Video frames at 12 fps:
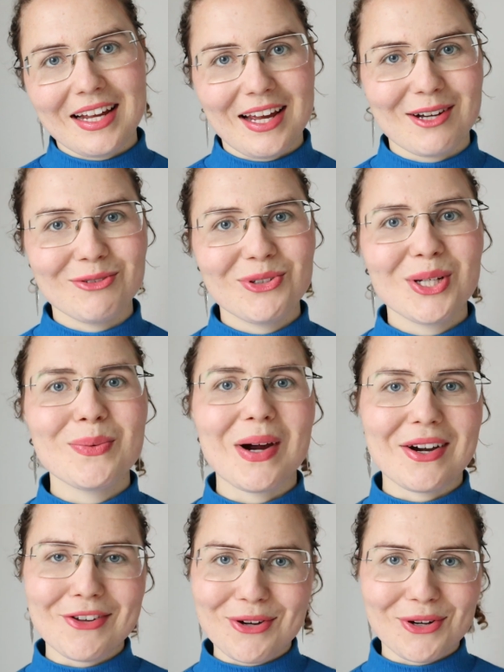the country
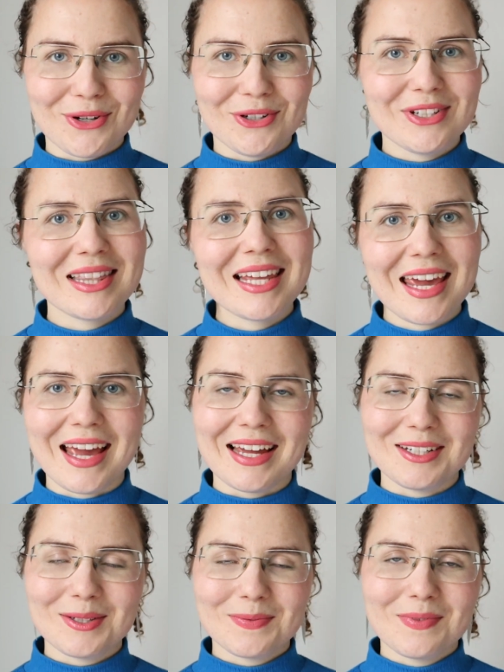where you're currently
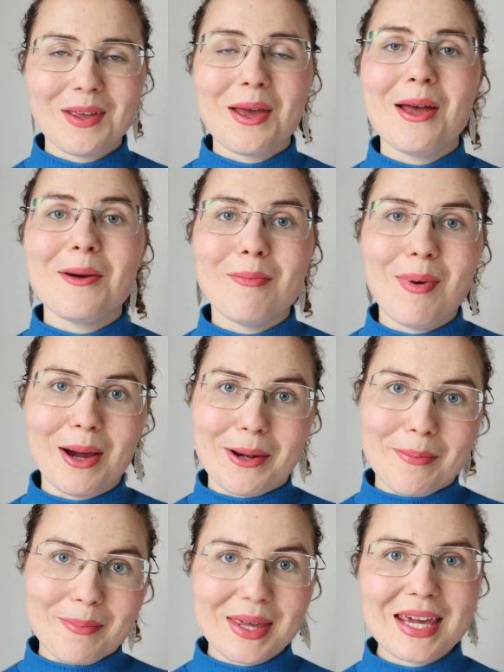at.
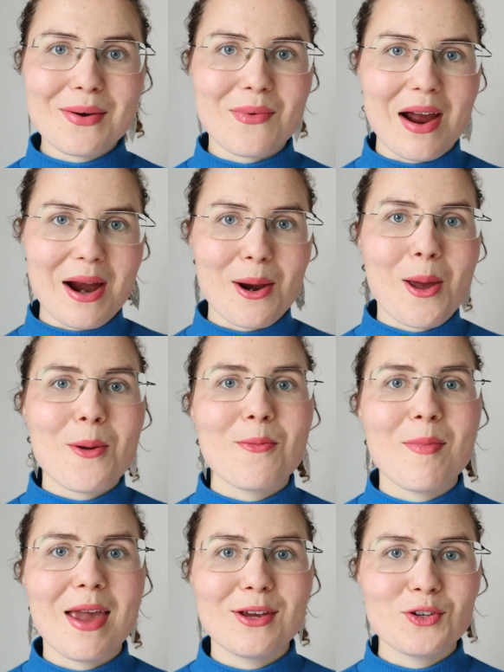But be aware,
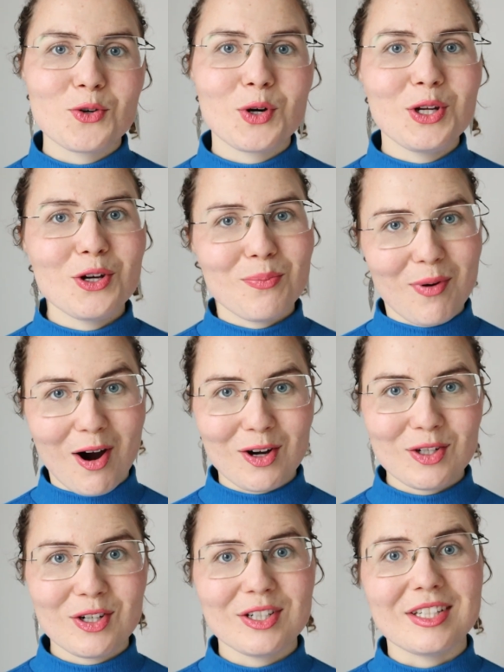make sure your
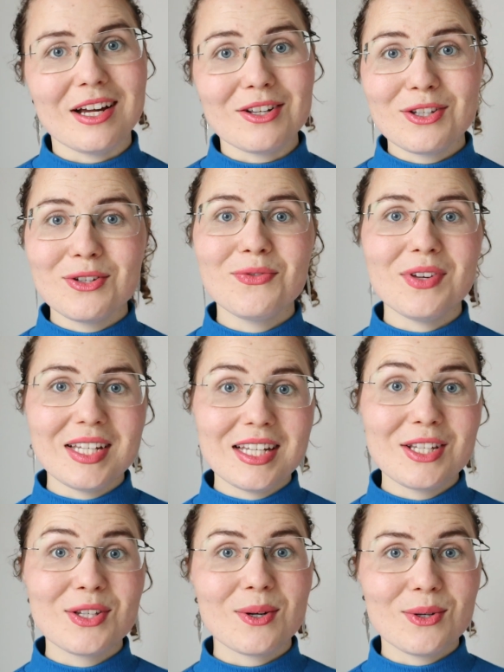partner doesn't
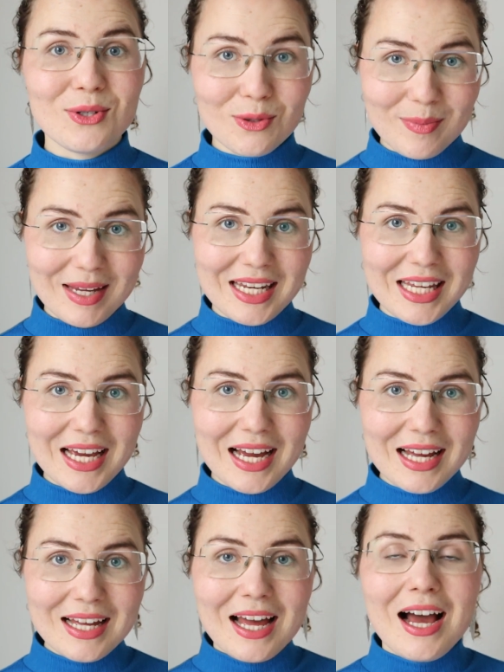visit social
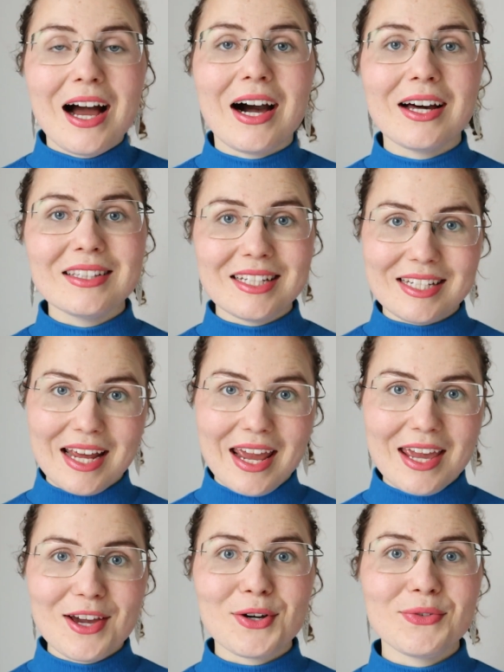media on the
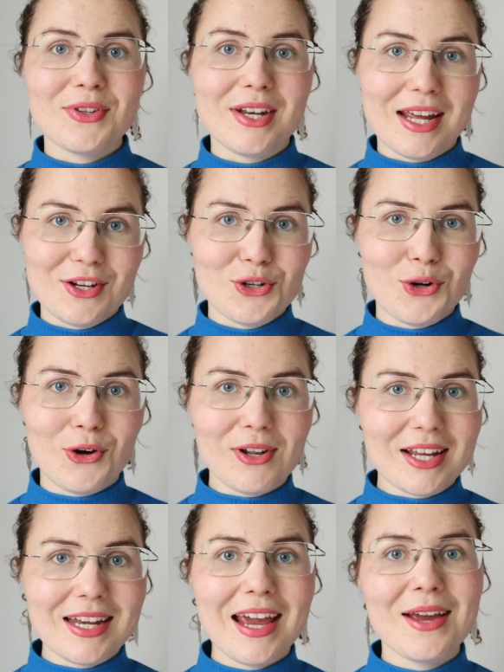day of the national
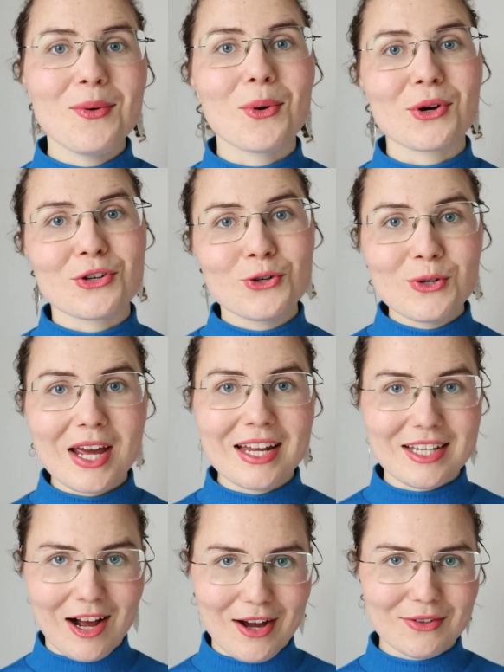holiday or 2
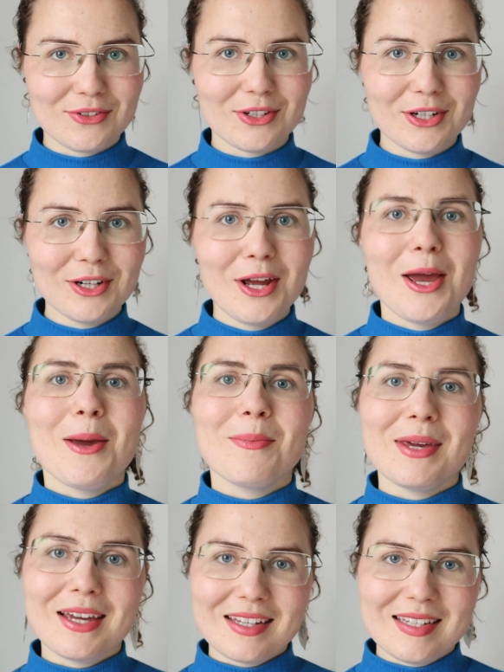days after,
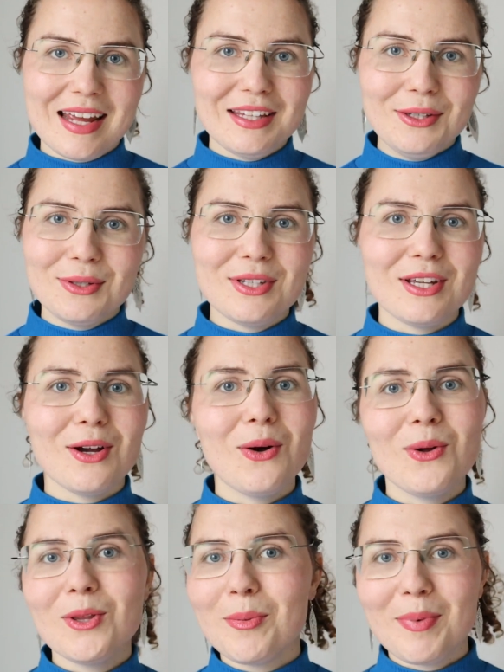because then you see
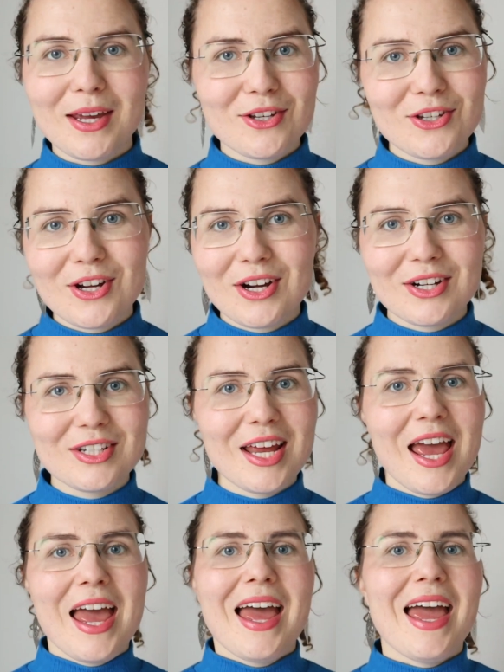all the pictures
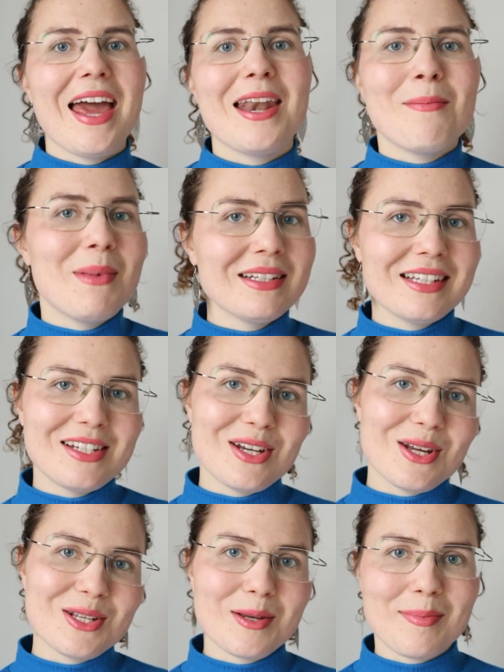and
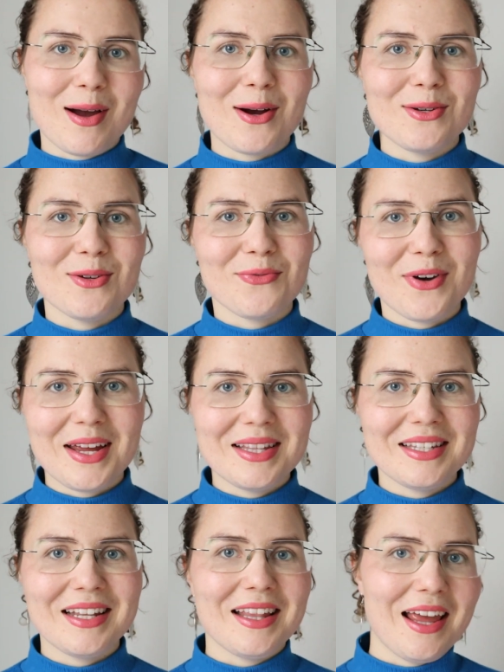messages about the
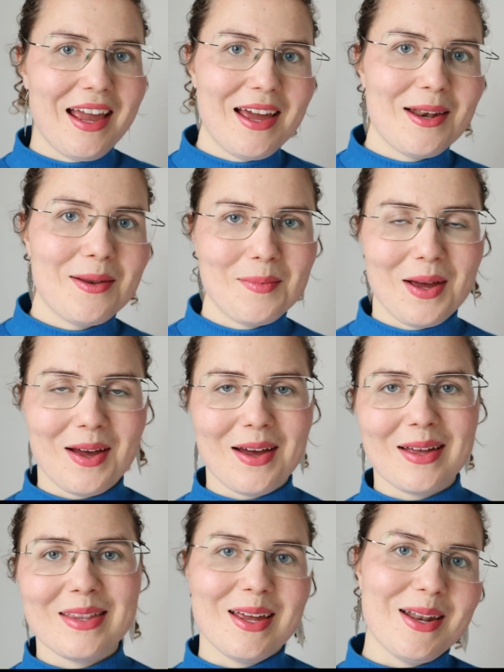friends that had
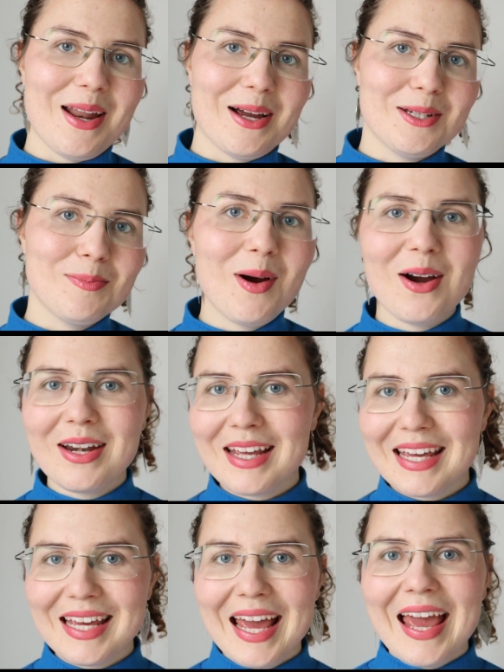a nice
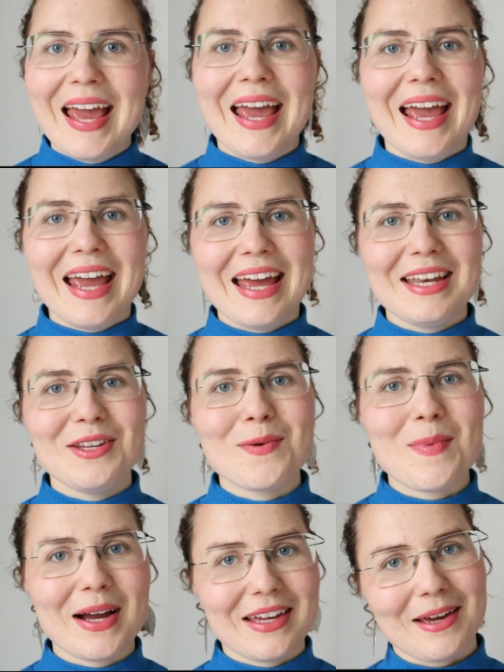party, and you
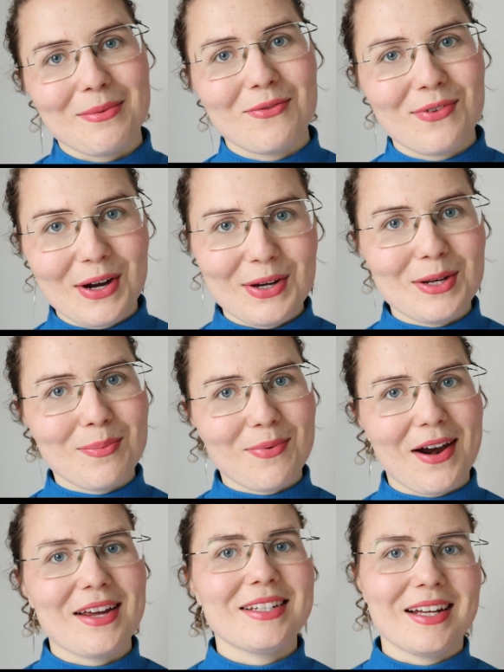might get very
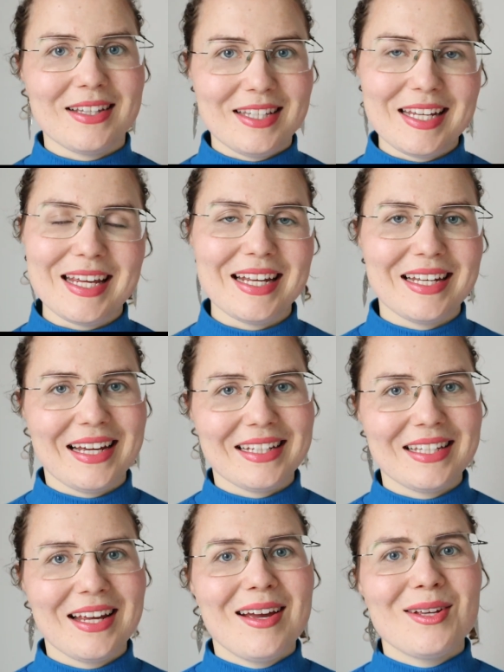depressed on seeing
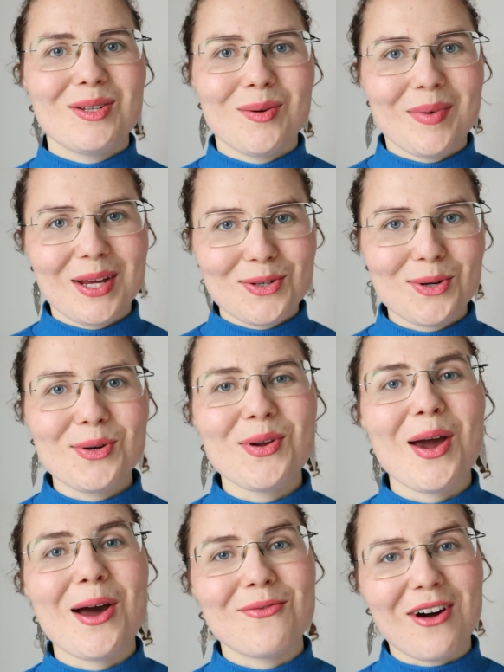that. So make sure
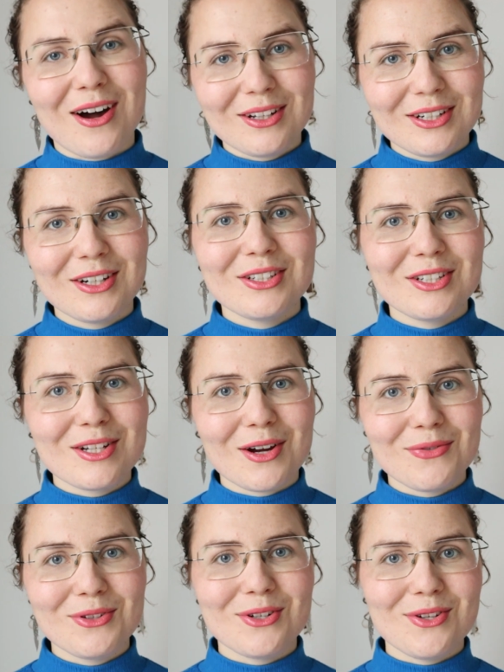you have other
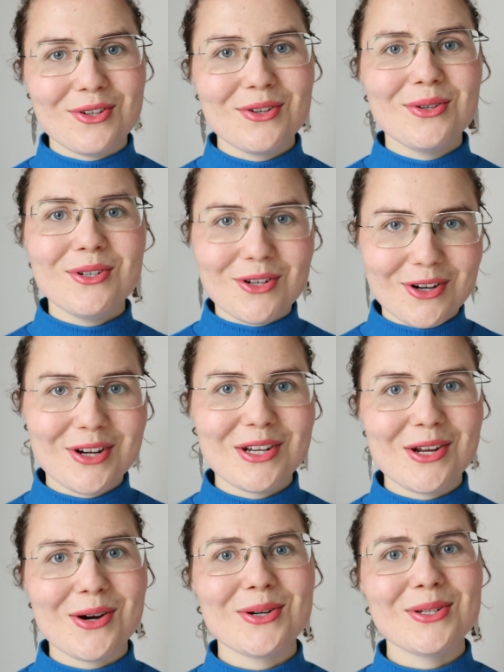stuff to do during
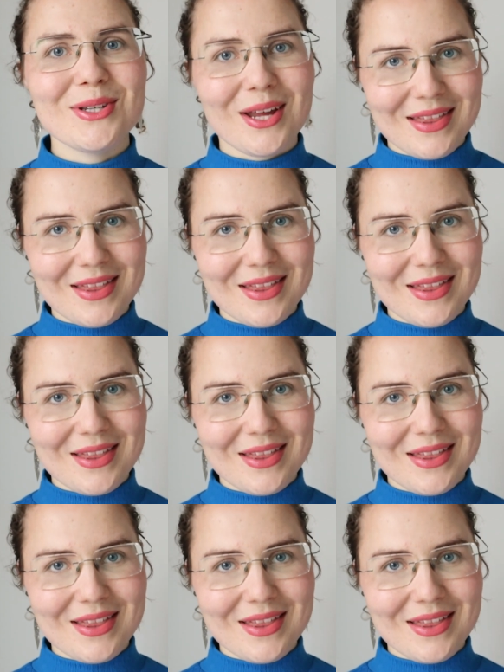those